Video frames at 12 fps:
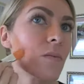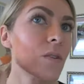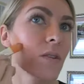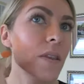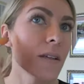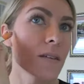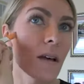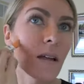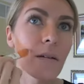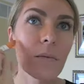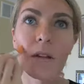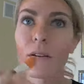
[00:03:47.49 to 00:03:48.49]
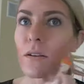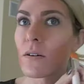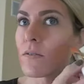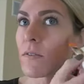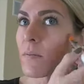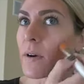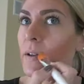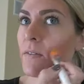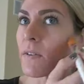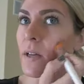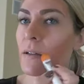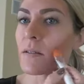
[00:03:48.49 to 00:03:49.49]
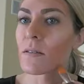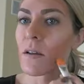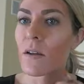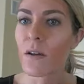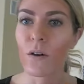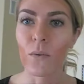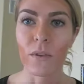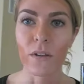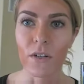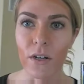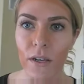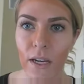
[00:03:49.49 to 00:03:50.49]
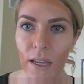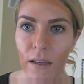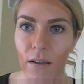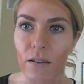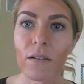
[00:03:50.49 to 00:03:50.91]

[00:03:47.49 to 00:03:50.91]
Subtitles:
So that's all I'm going to do for my face with the darkening.